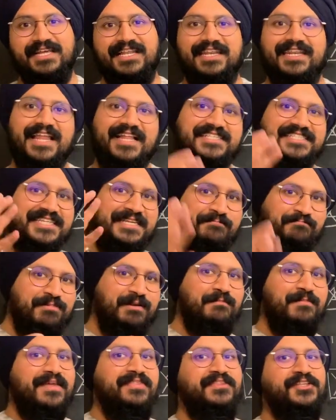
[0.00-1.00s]
Let's
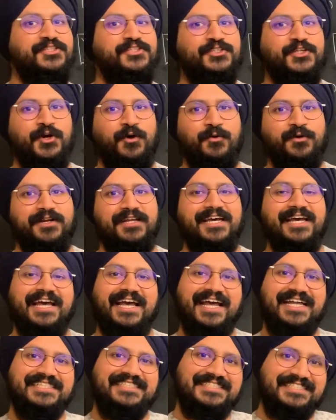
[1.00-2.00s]
implement this code
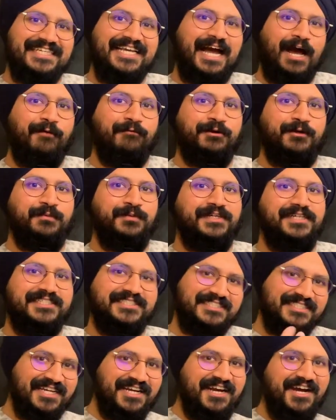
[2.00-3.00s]
and see how it
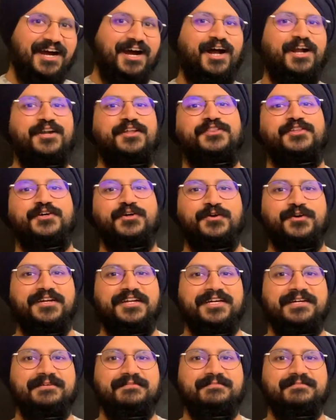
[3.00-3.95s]
works under the hood.